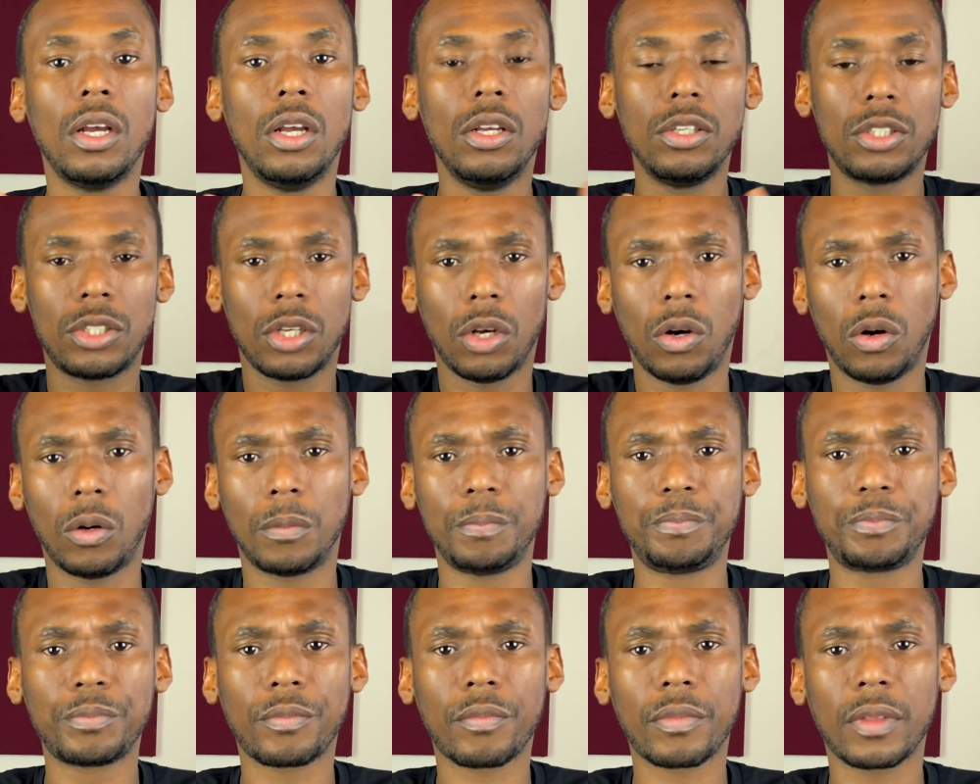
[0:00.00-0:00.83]

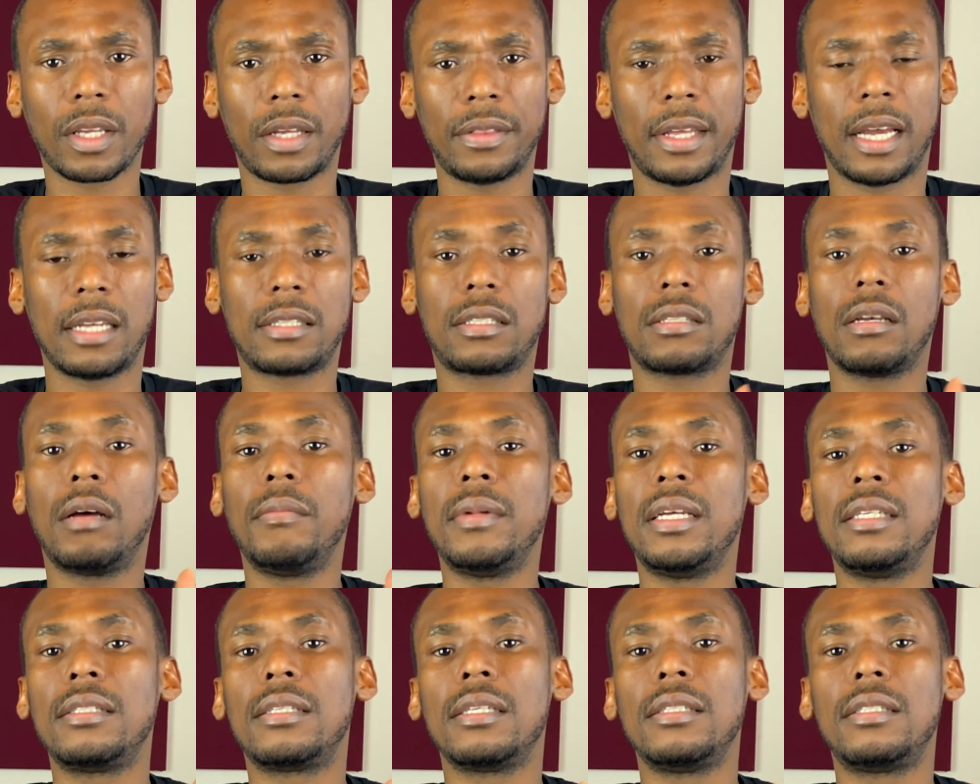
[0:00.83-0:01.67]
So there are some
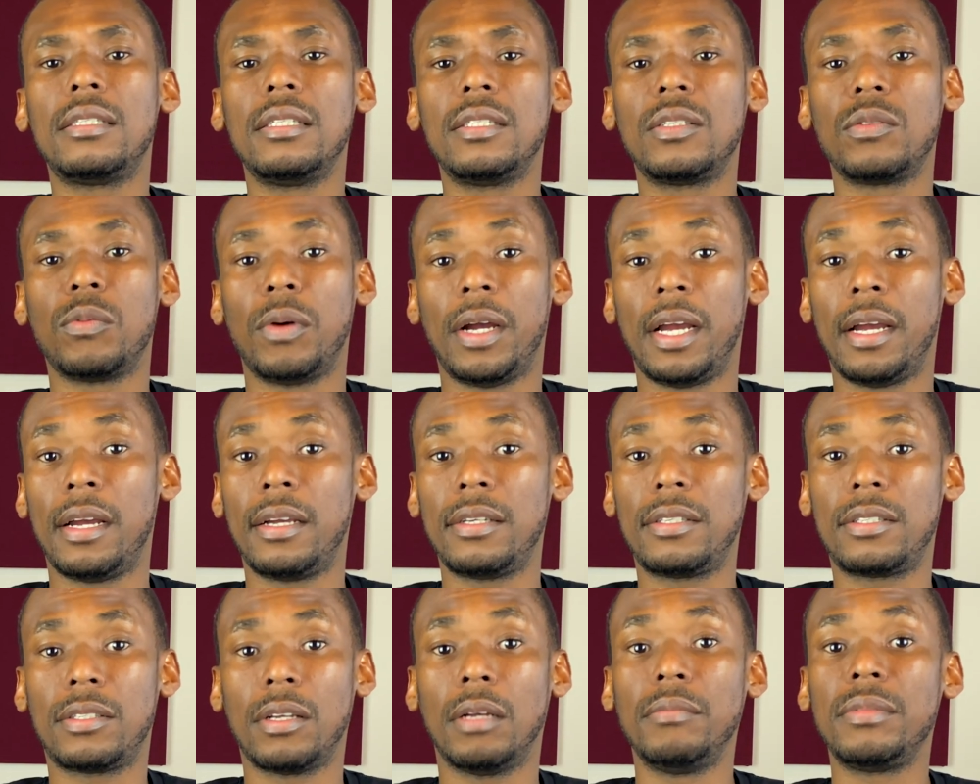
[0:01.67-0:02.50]
instances where
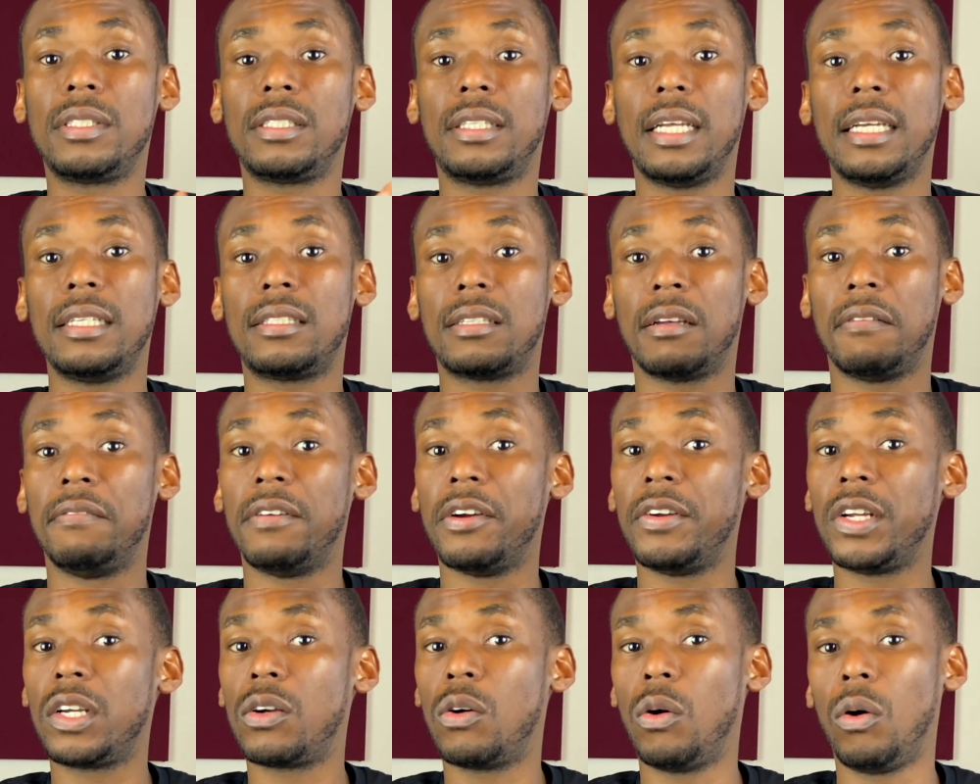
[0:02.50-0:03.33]
some states are
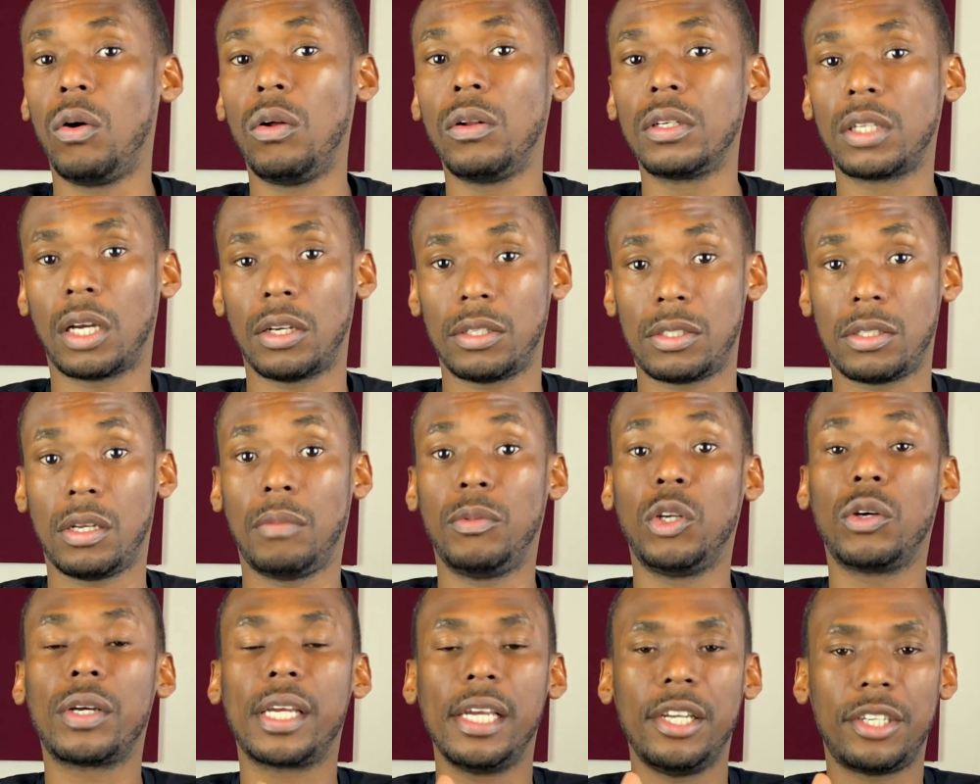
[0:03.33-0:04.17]
very cold or some
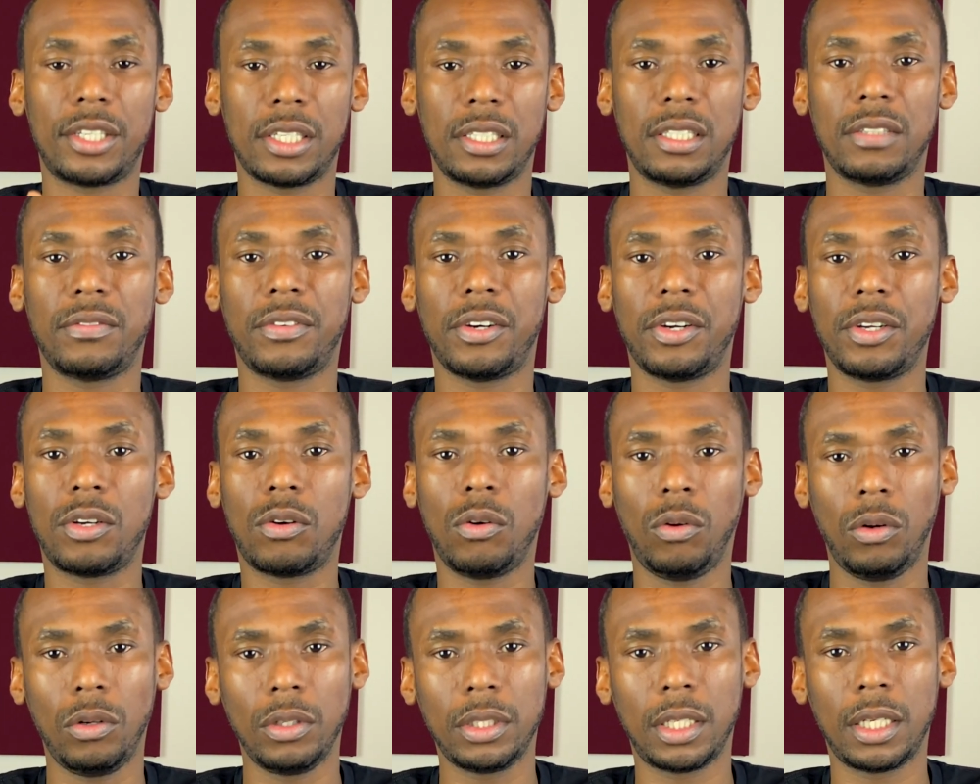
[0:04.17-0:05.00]
locations are very
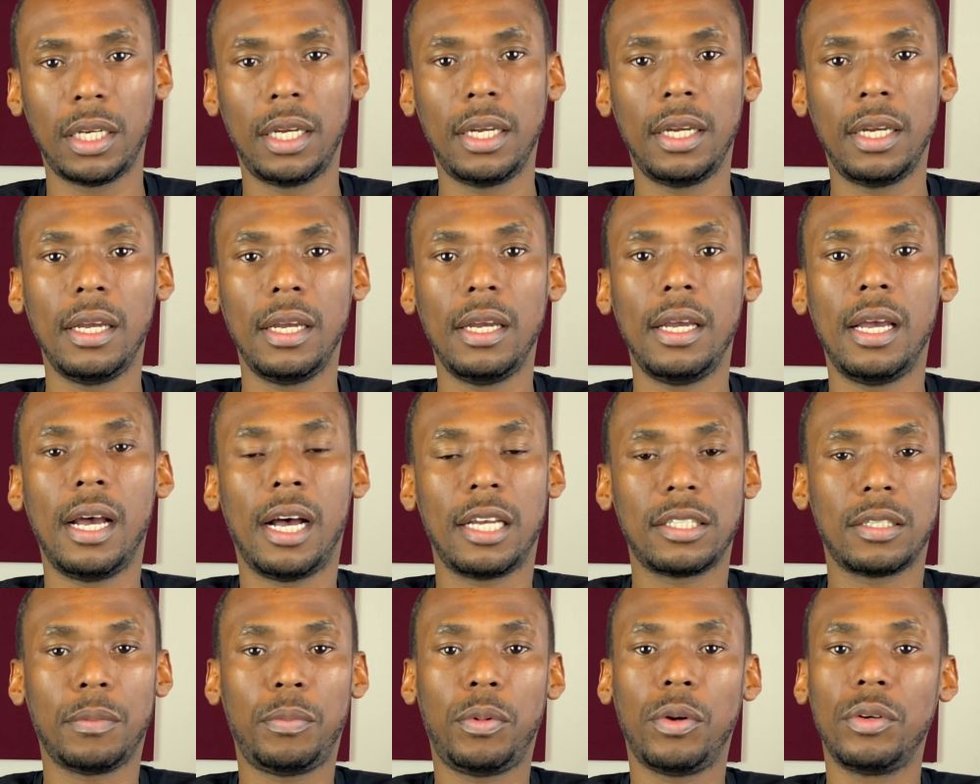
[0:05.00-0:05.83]
cold,
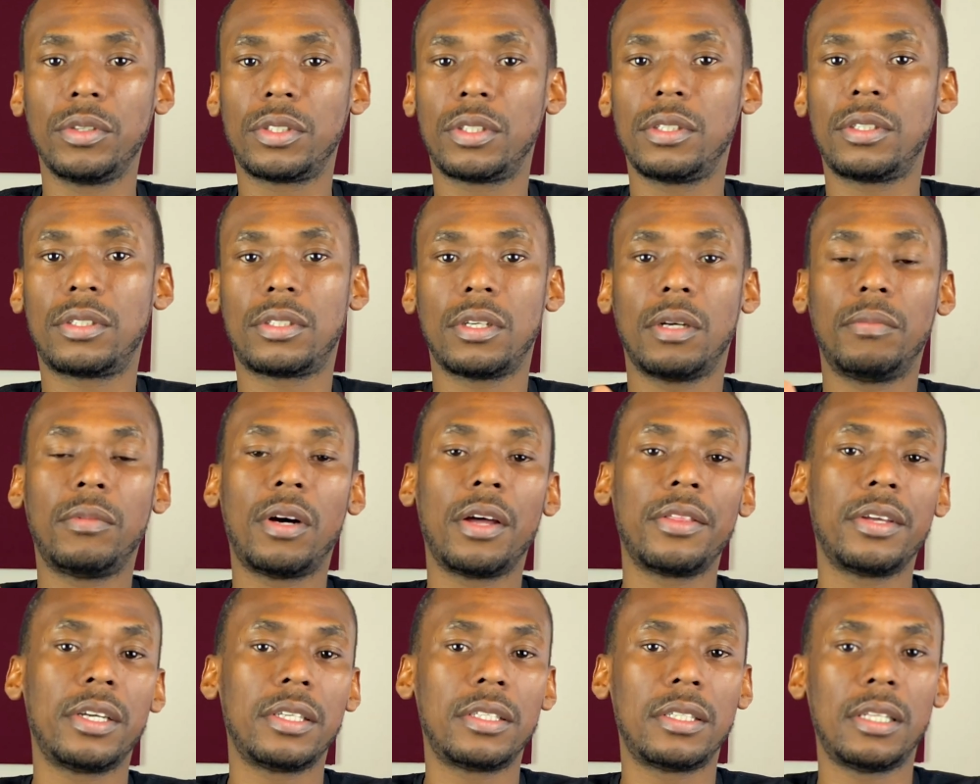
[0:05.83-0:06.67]
as opposed to some
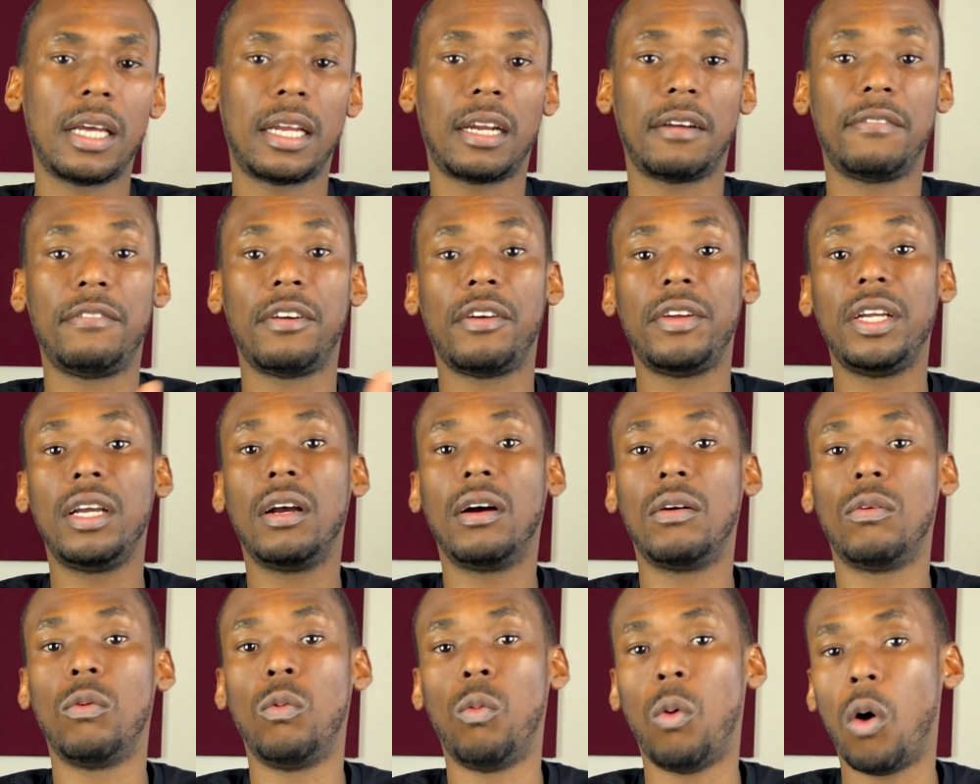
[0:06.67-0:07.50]
others that are very
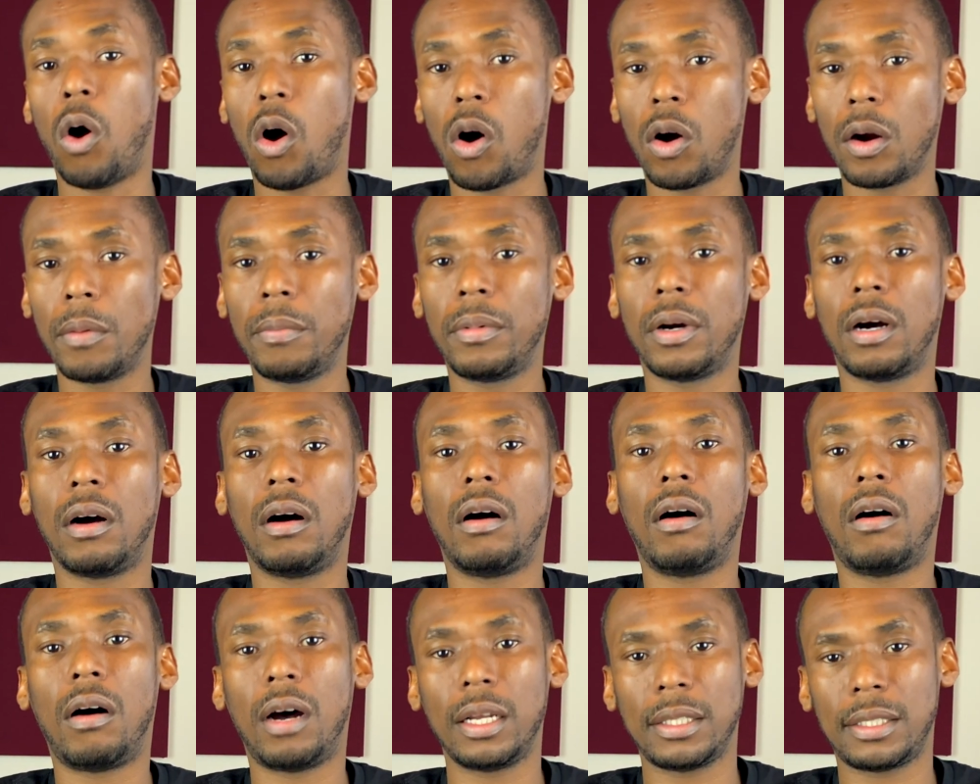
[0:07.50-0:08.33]
warm or
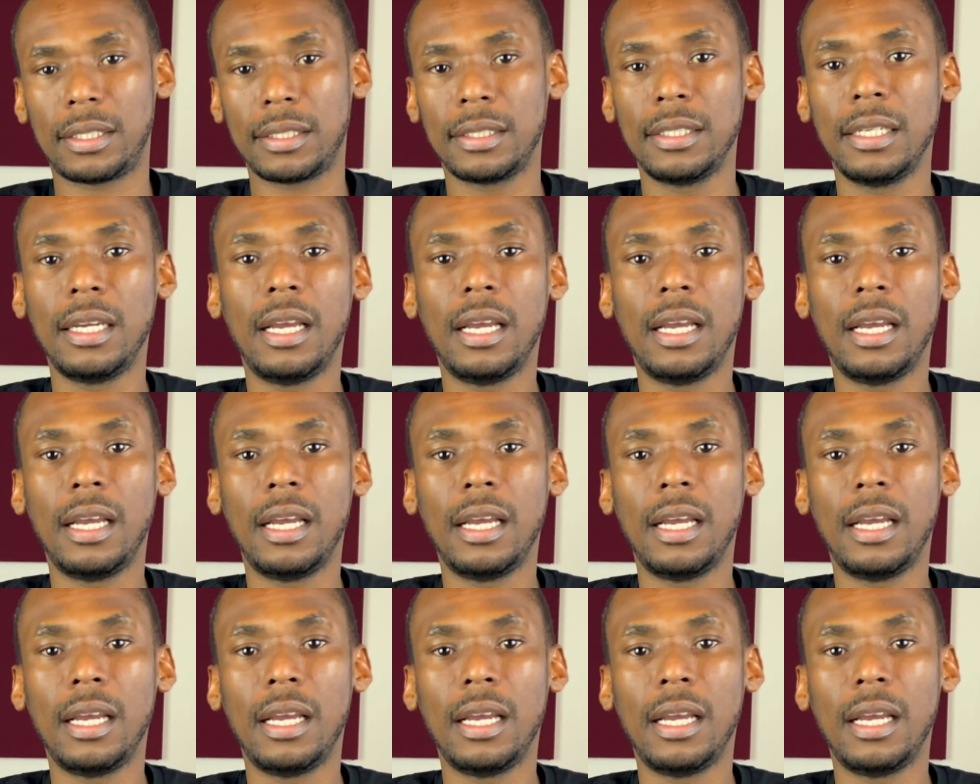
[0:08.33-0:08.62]
hot.